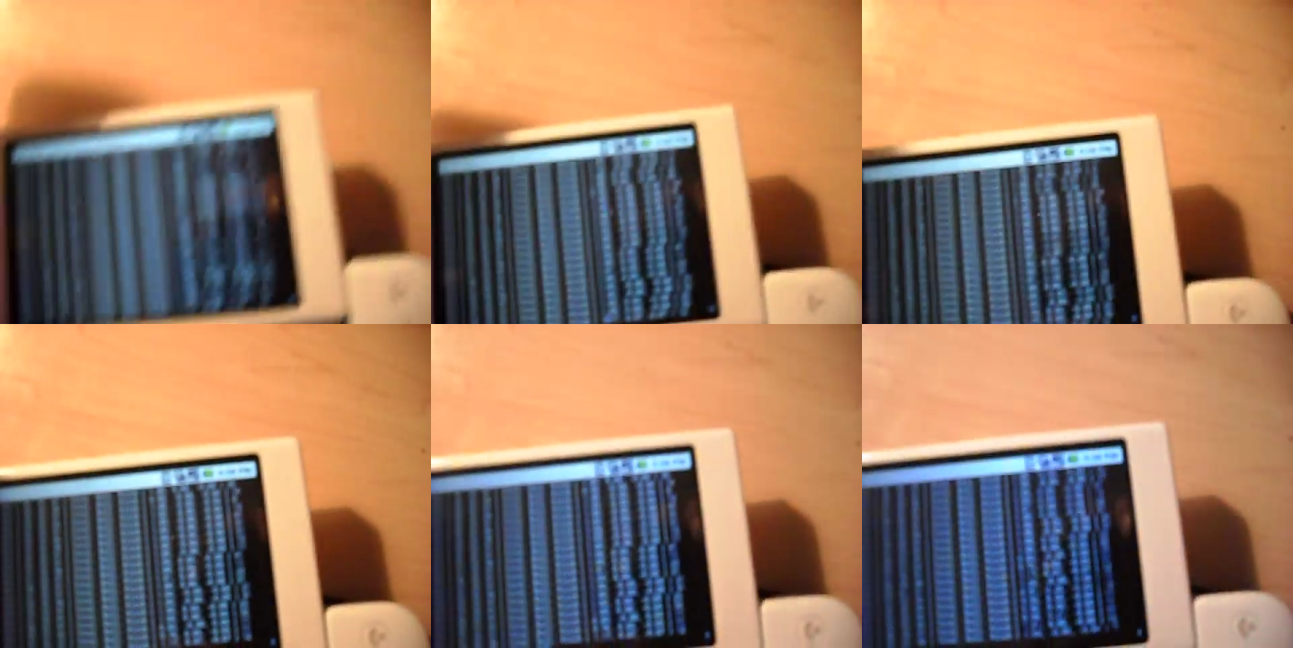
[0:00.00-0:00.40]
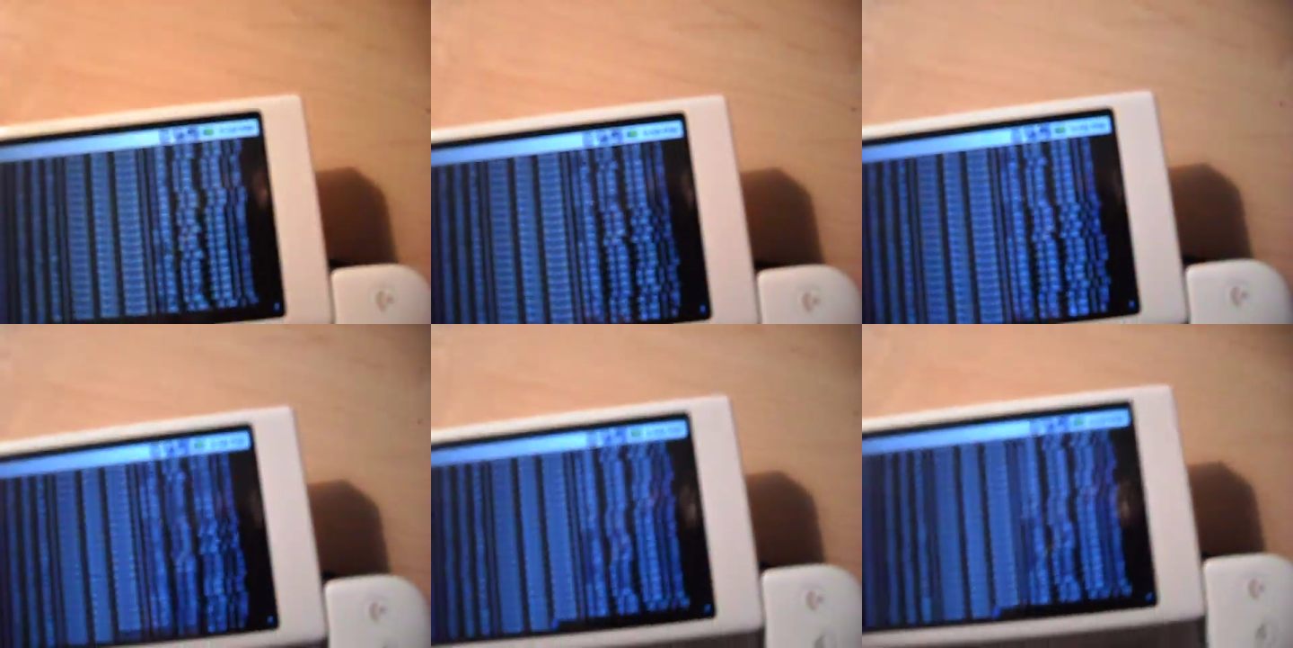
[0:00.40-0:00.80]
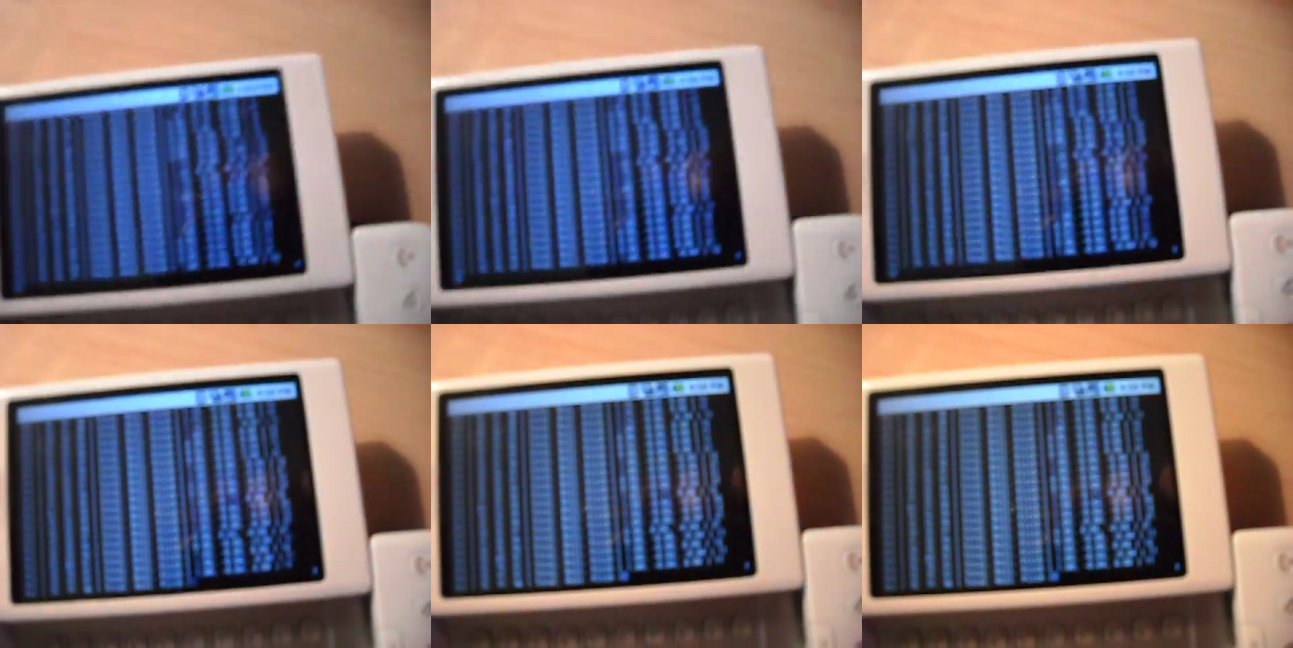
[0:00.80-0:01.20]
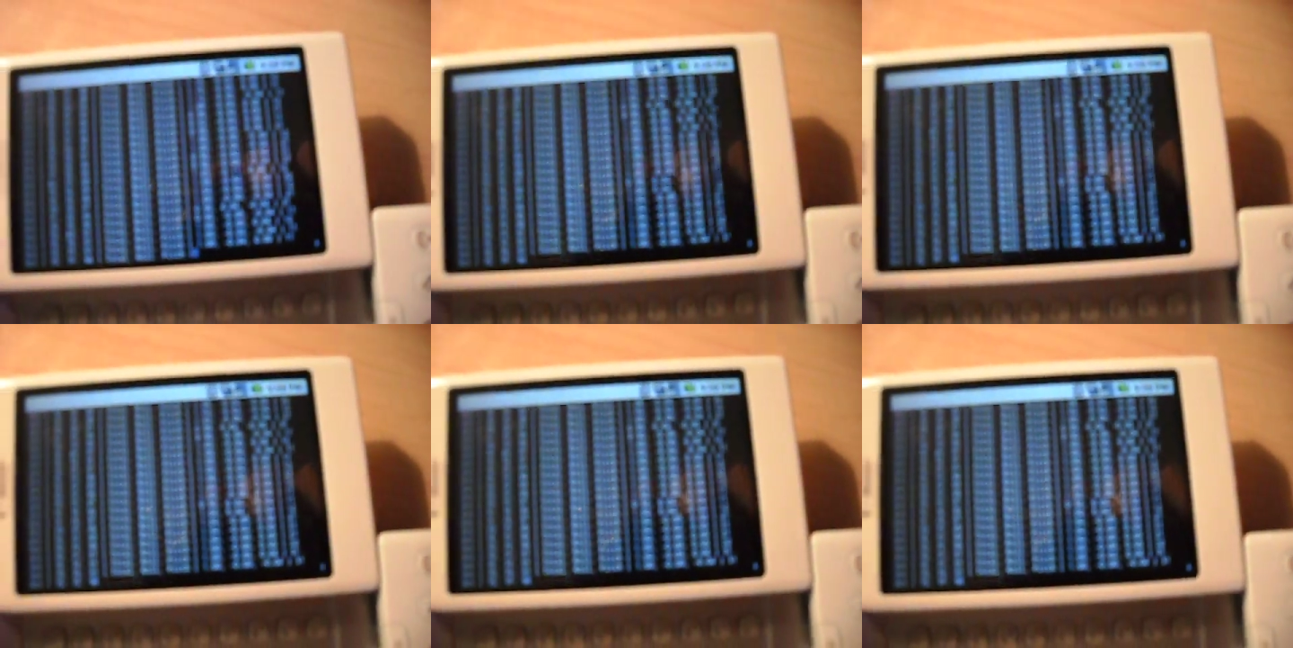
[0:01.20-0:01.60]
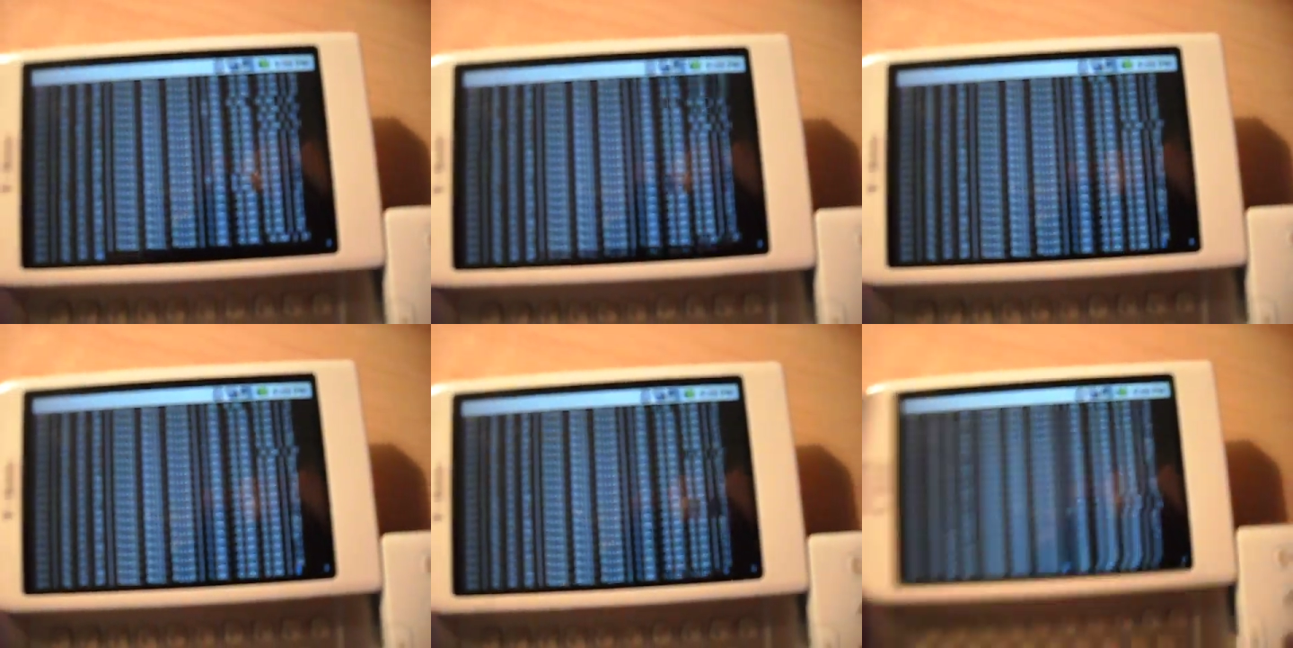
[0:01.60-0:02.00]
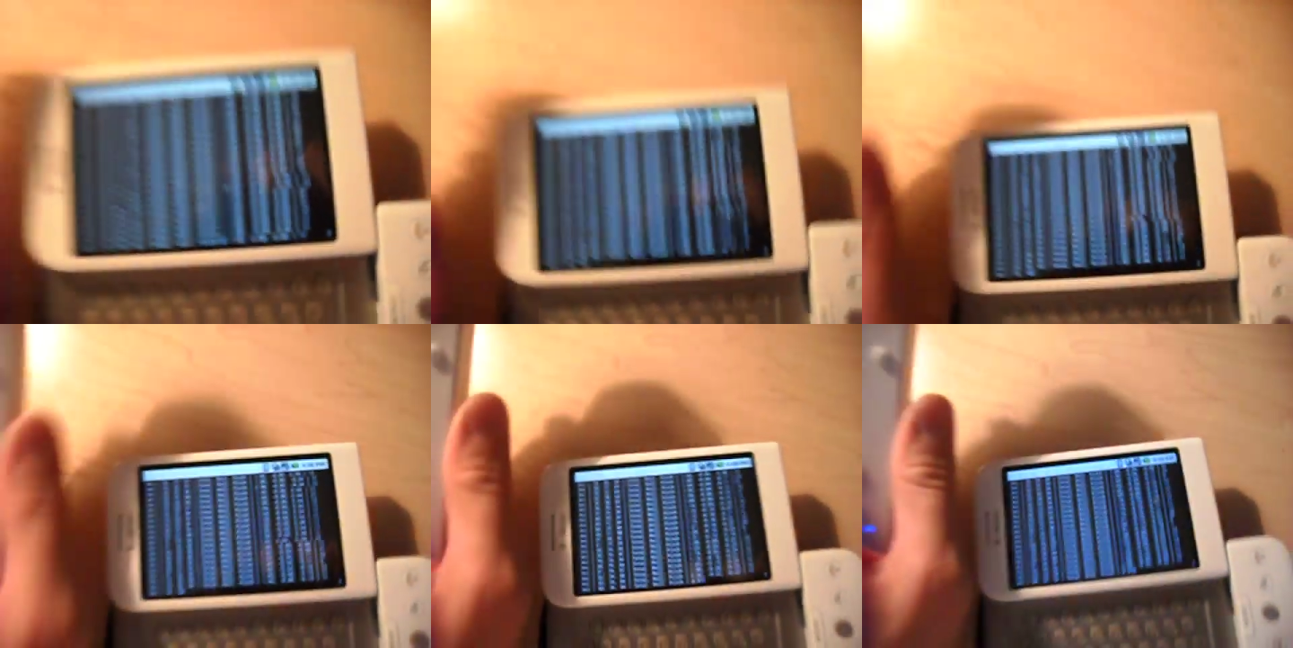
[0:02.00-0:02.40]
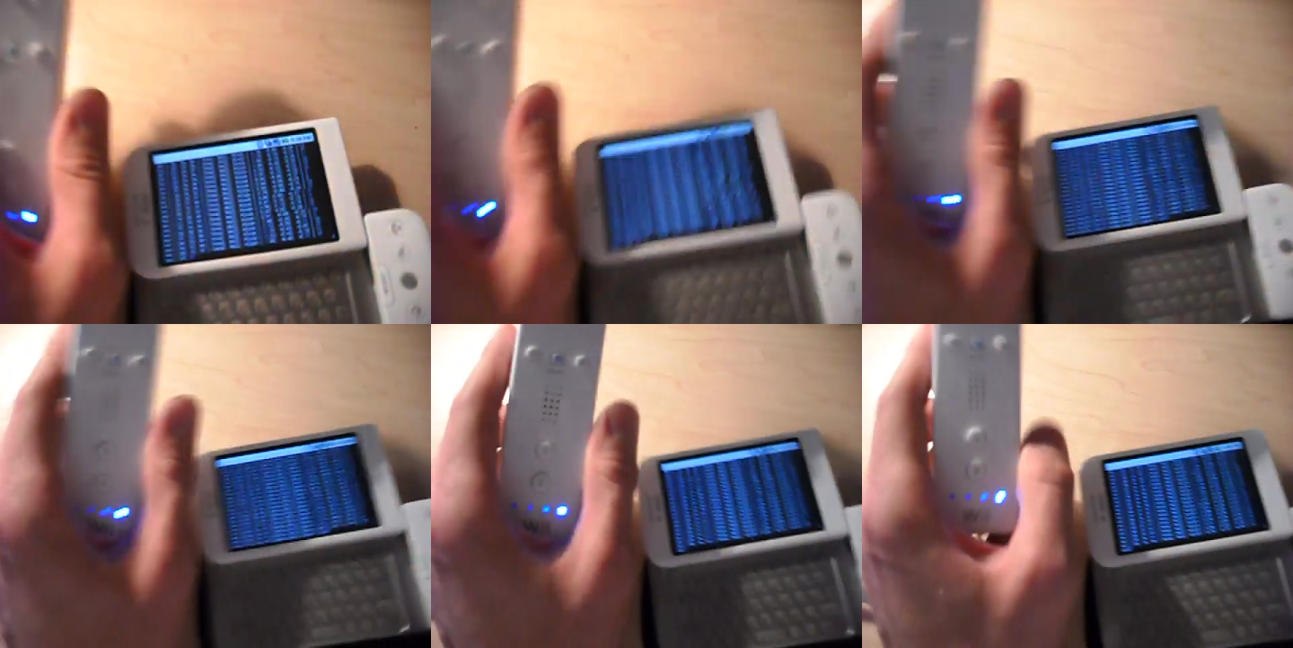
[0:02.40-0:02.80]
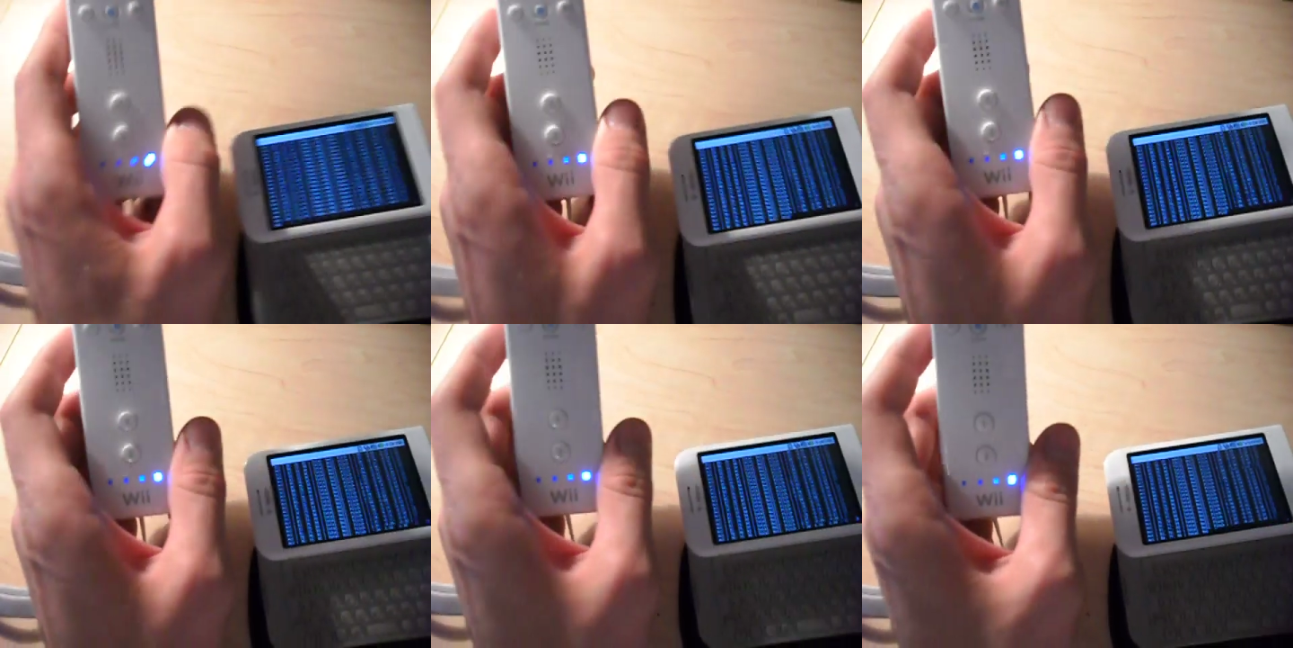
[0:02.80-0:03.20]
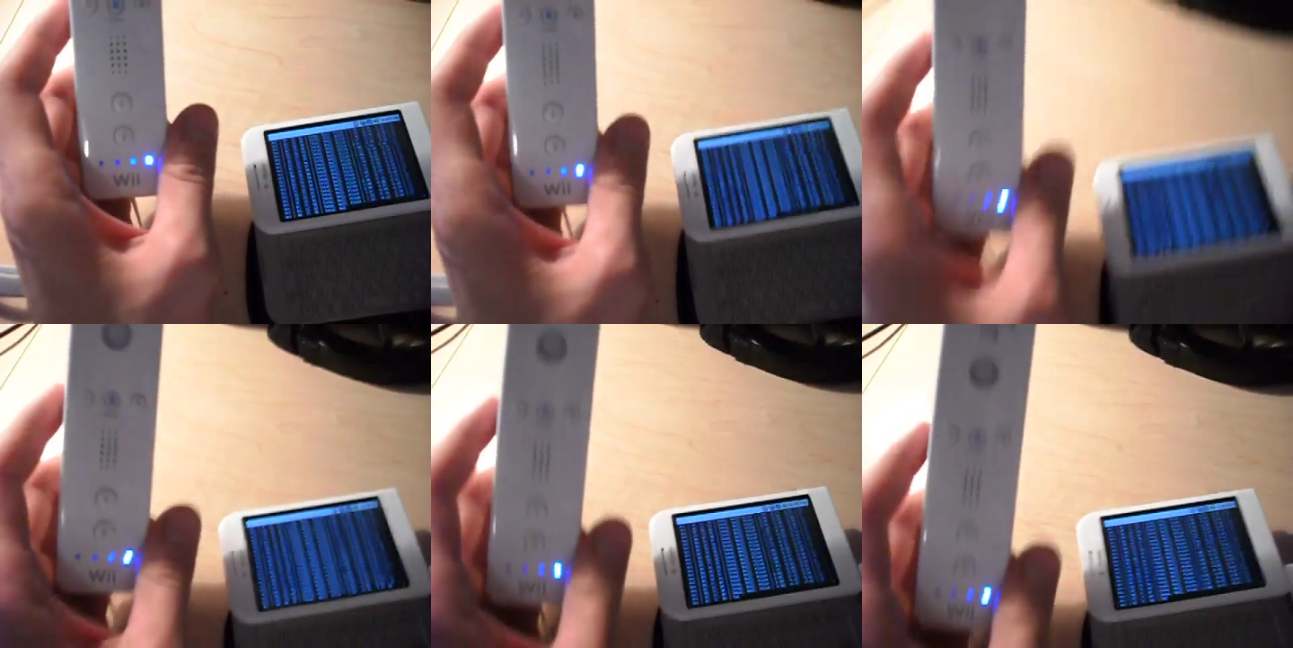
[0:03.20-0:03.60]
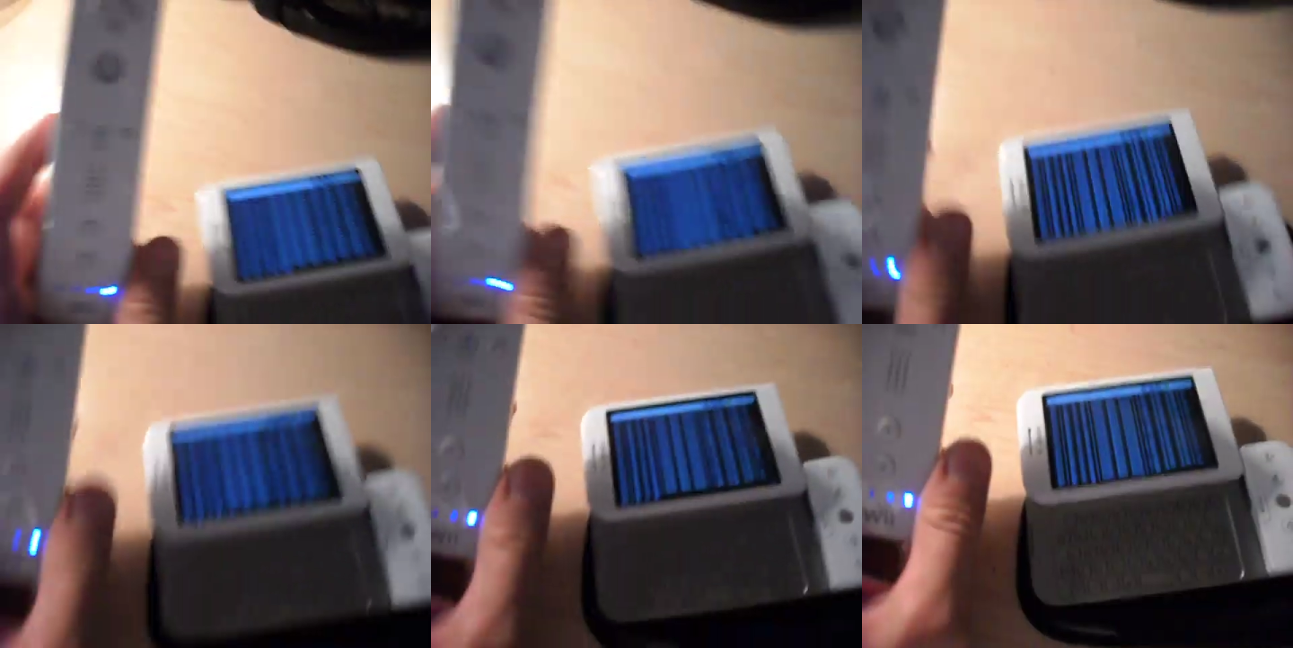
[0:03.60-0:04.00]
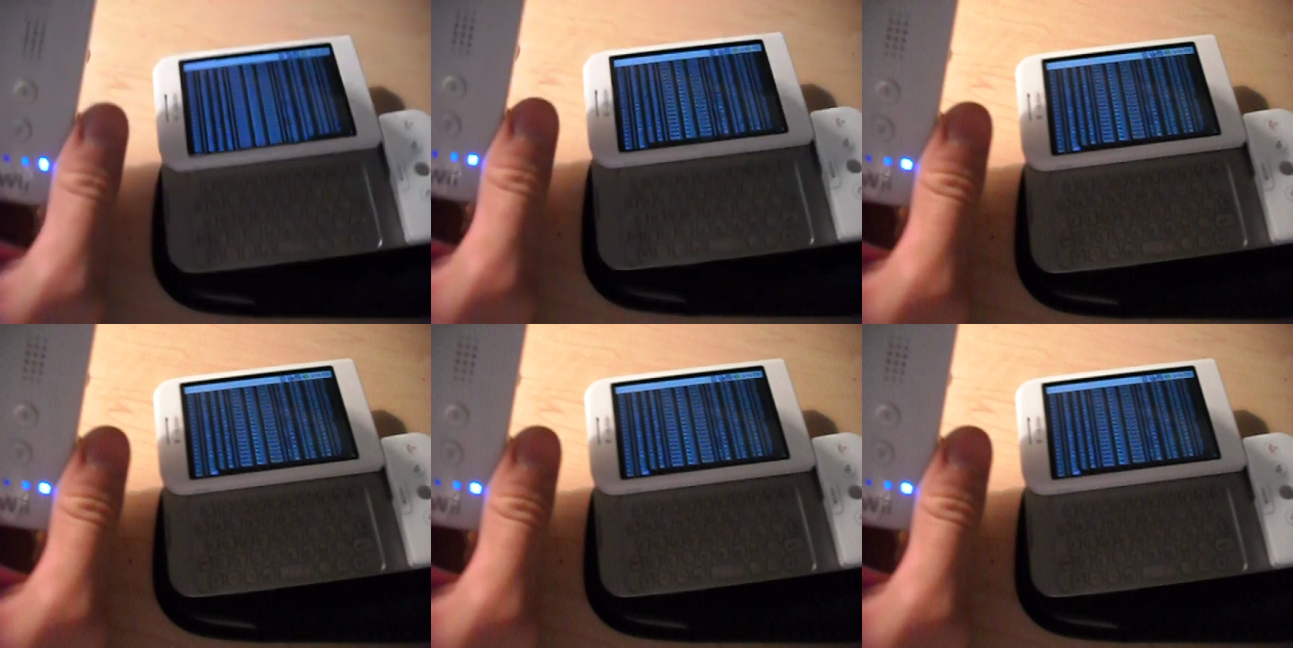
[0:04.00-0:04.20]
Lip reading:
No face is visible, so there are no lips to read.